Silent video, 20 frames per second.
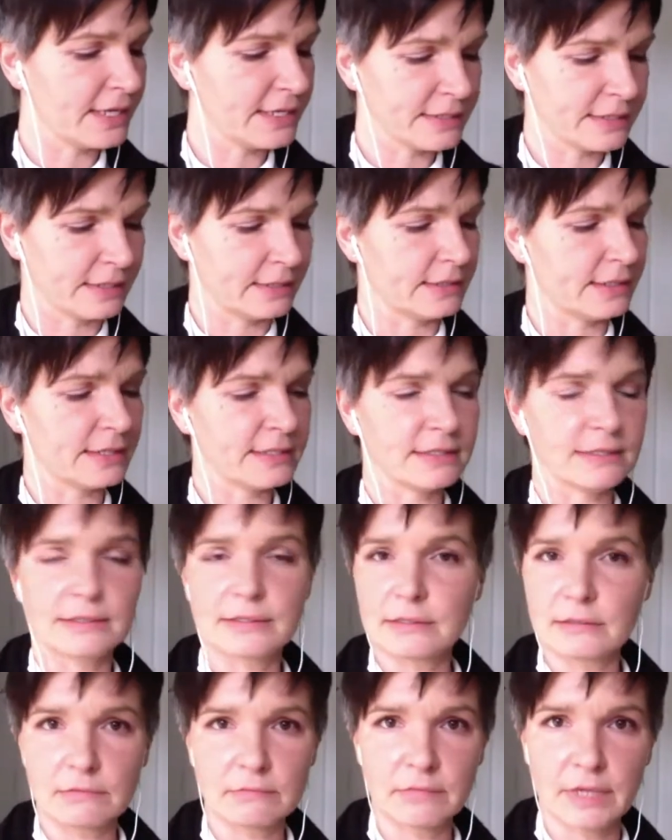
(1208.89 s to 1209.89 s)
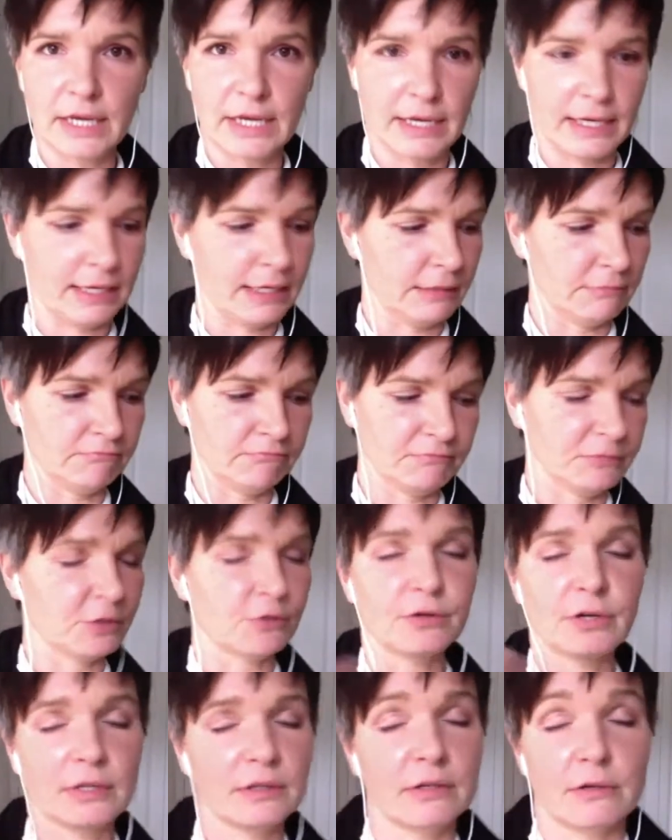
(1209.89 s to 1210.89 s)
excited, ready to step
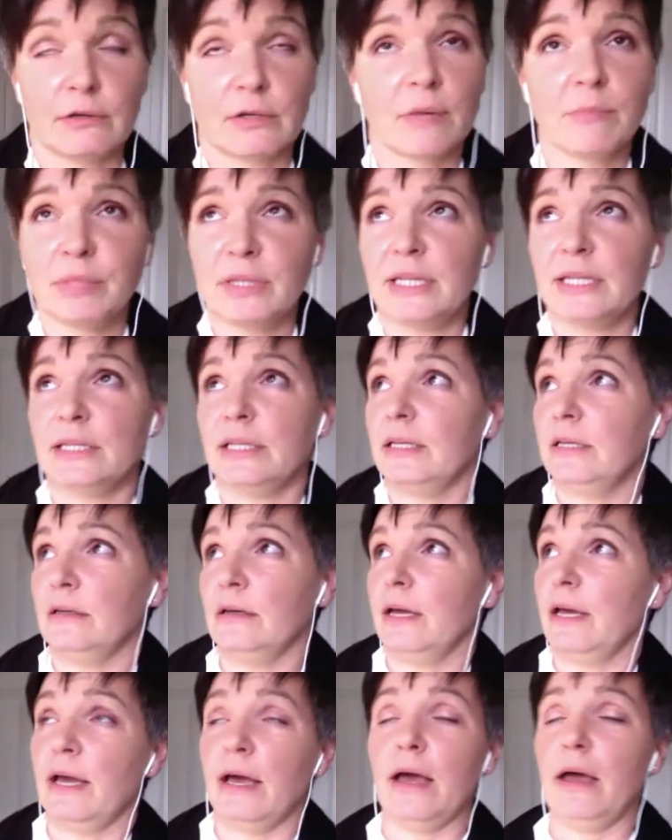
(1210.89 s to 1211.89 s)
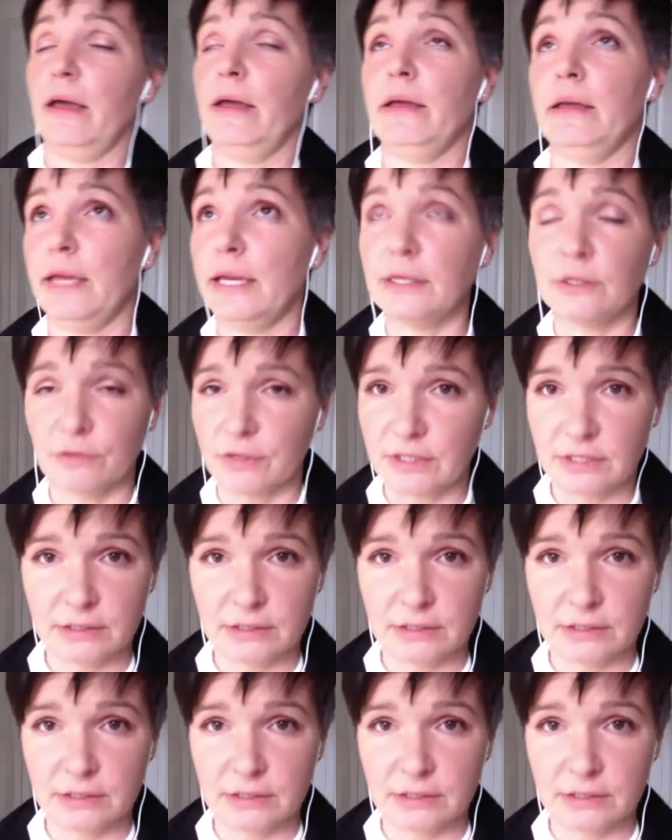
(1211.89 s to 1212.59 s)
out of the, the comfort zone, right?